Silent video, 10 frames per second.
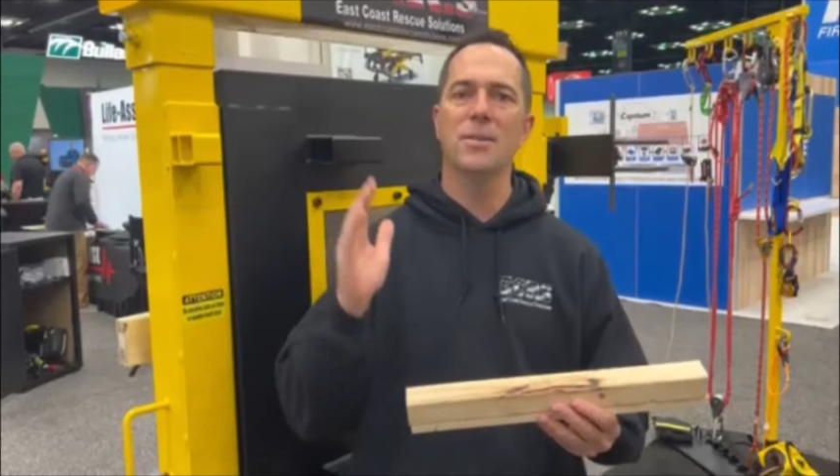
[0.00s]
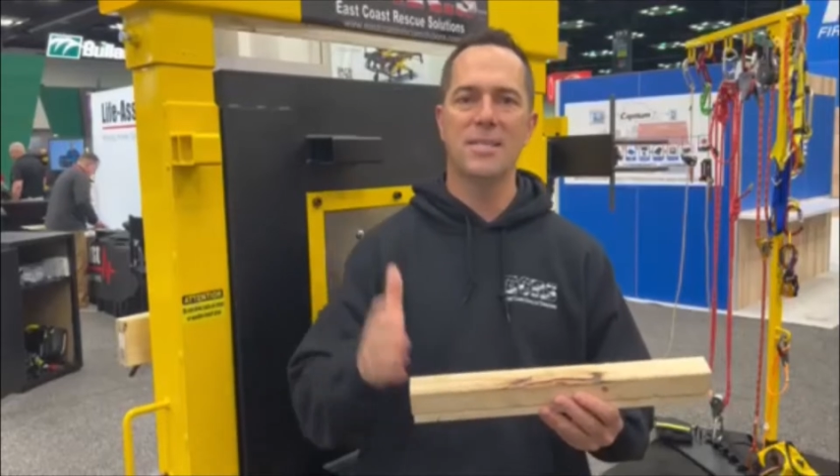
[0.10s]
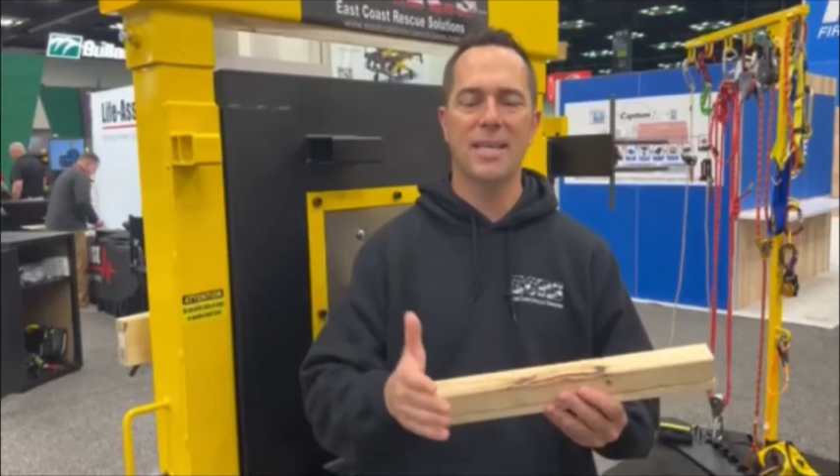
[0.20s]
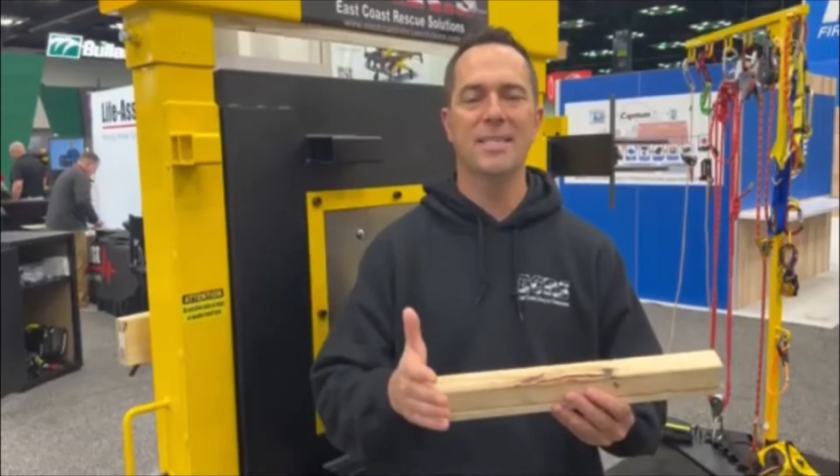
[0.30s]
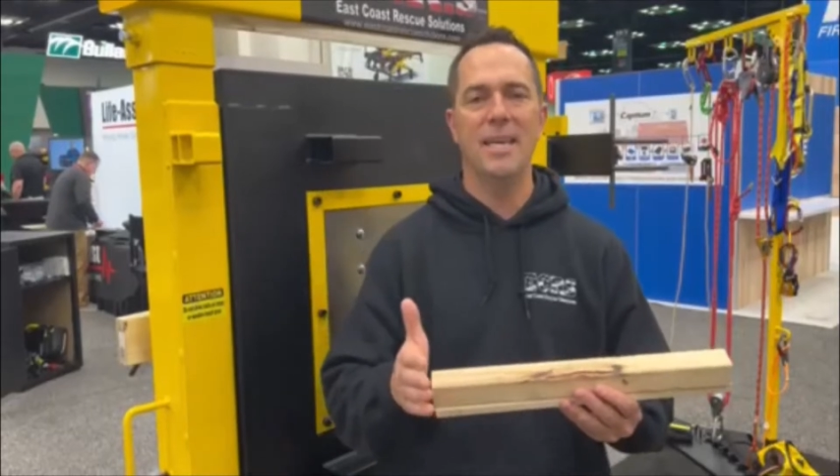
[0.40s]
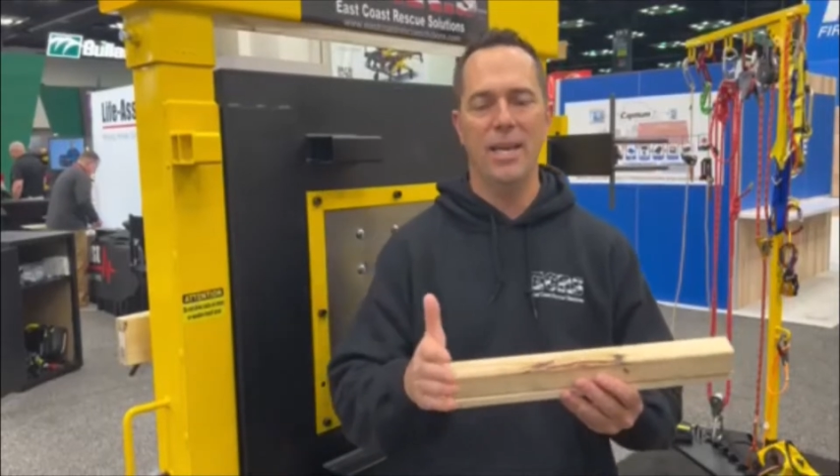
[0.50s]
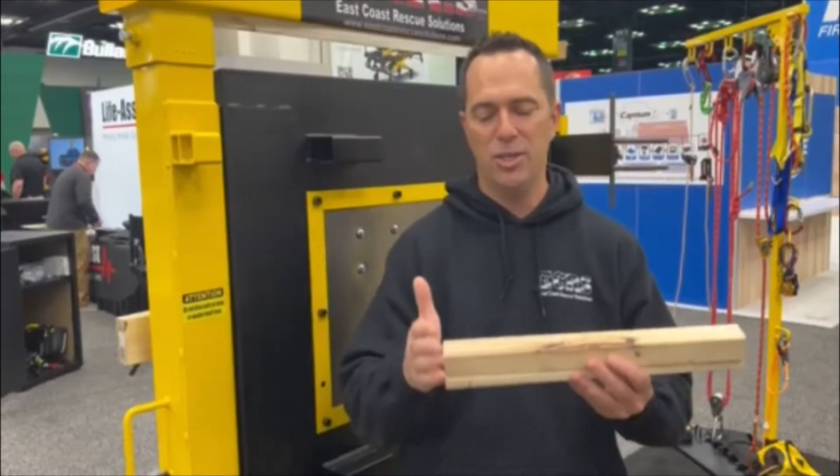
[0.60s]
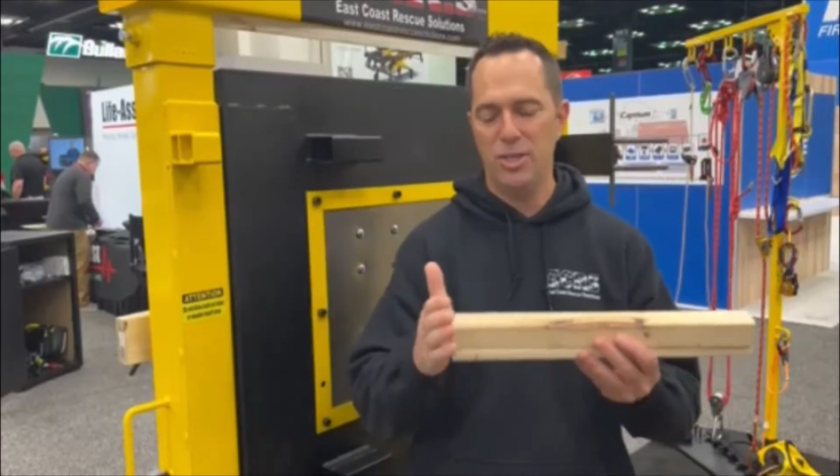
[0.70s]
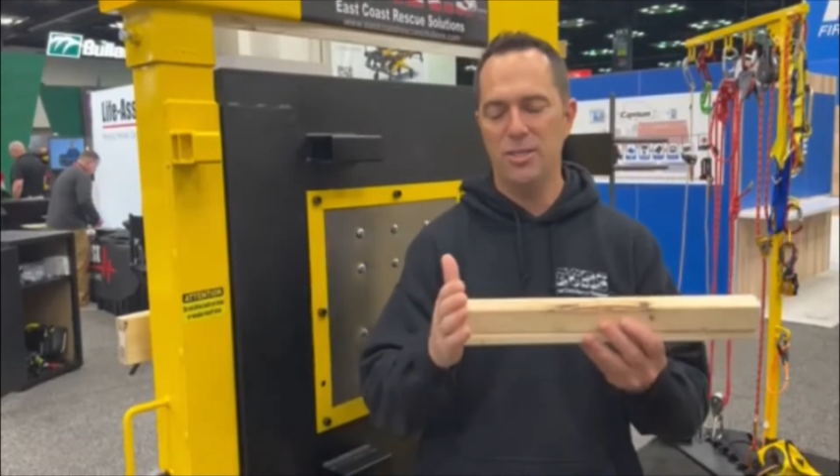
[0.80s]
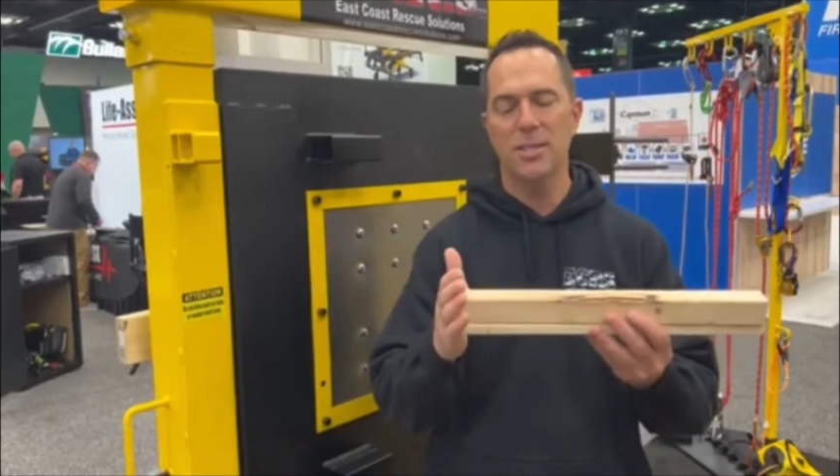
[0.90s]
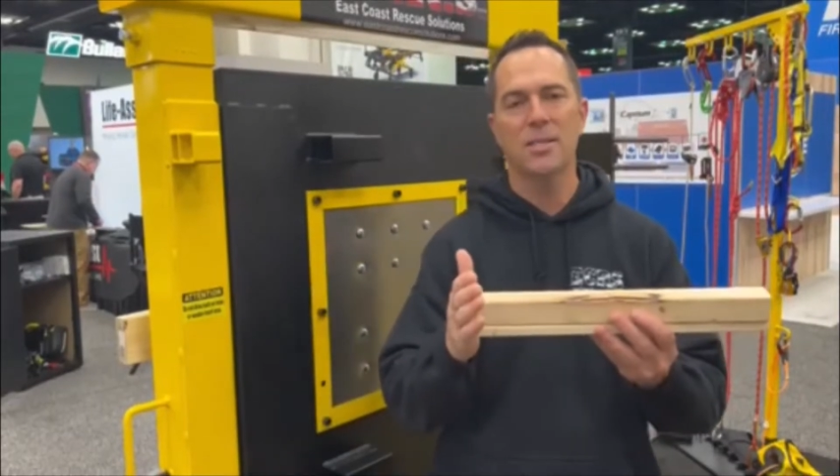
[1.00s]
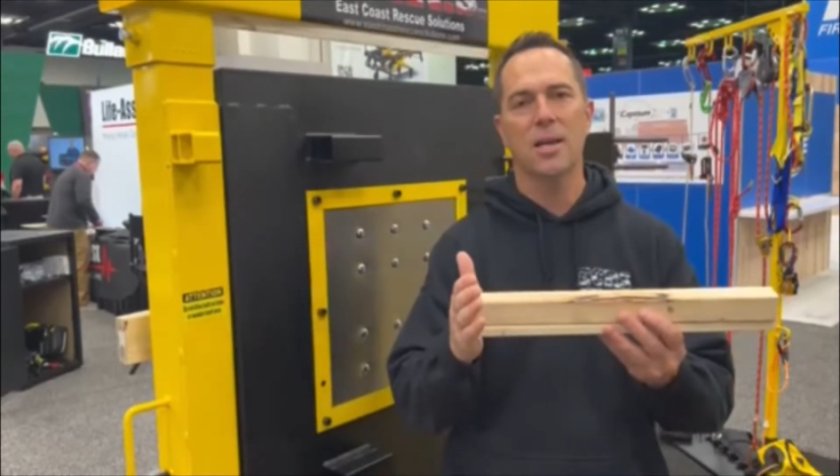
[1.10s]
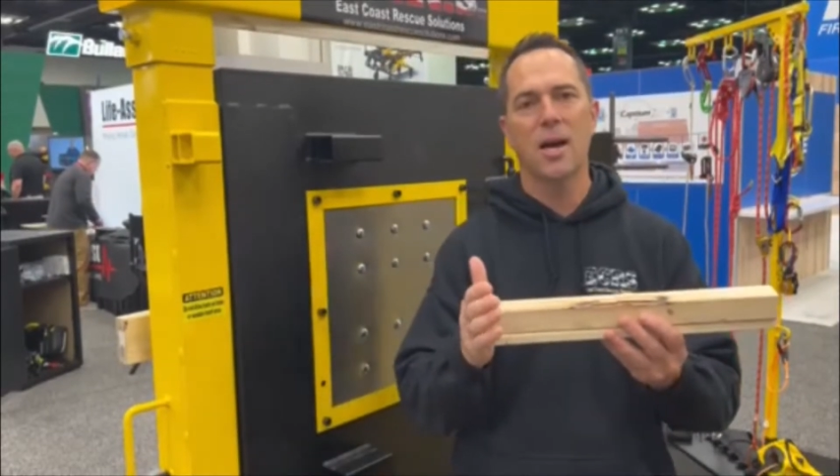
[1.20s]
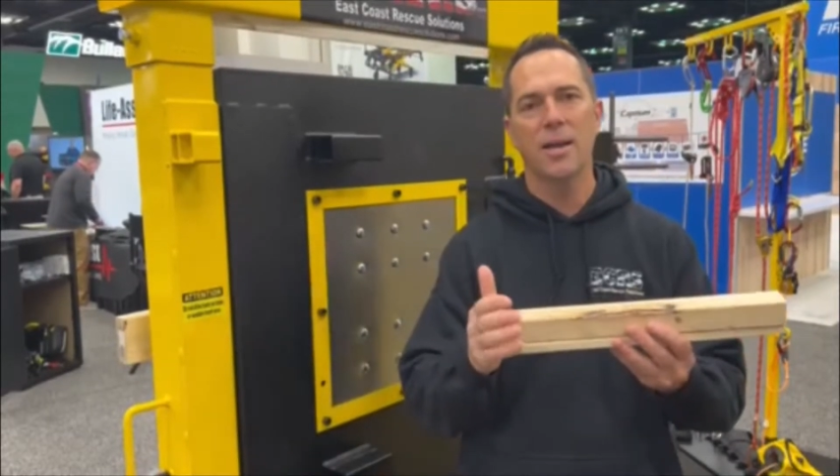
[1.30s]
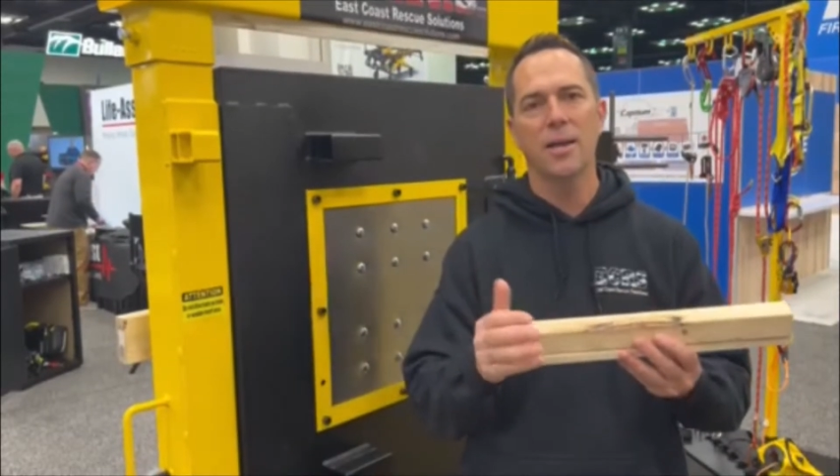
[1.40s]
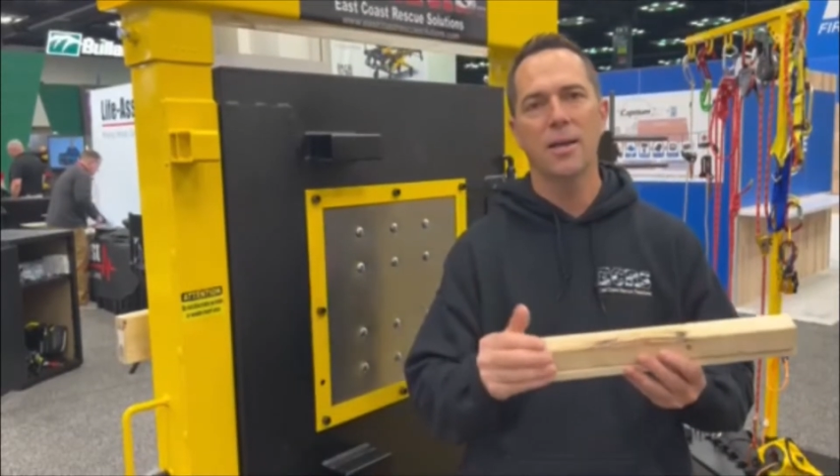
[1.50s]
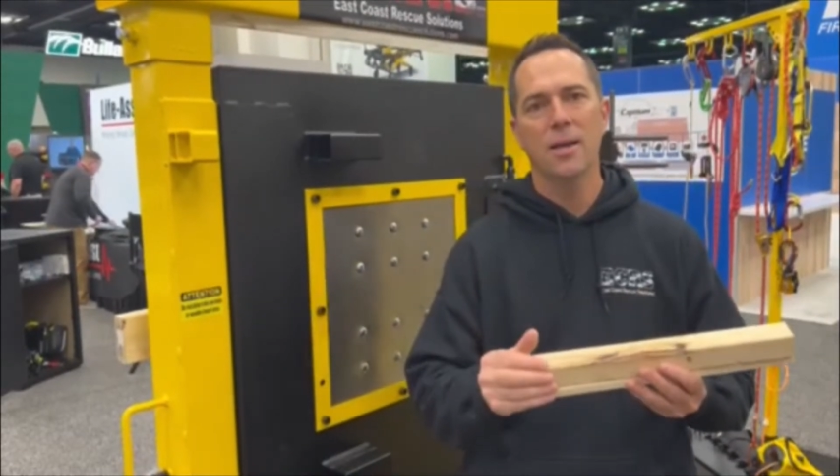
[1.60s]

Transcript: 16 inches is the cutting.